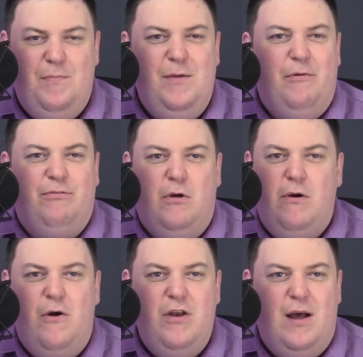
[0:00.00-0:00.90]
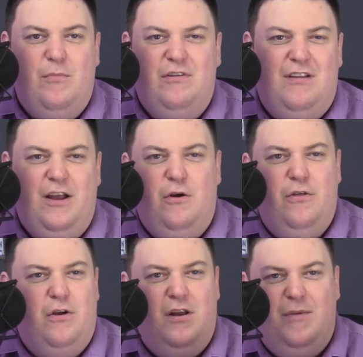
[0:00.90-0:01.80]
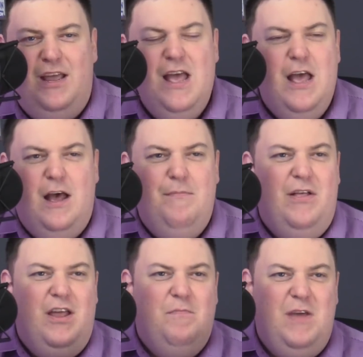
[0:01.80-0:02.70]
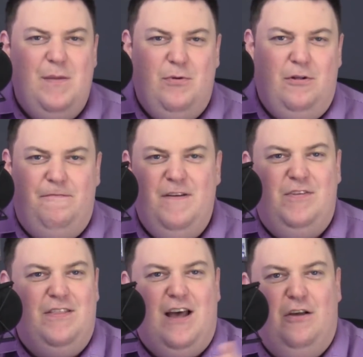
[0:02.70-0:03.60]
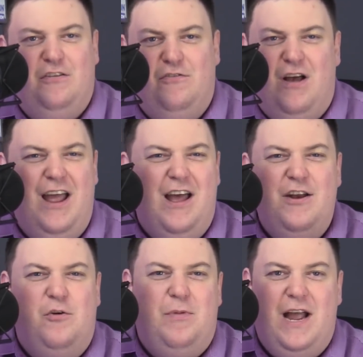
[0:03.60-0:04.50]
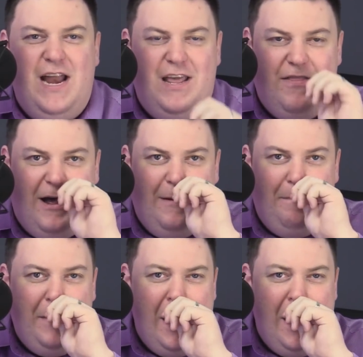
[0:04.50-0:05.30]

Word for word: People throw out numbers like, oh, there are going to be 1 million people, 50,000. I don't buy any of that.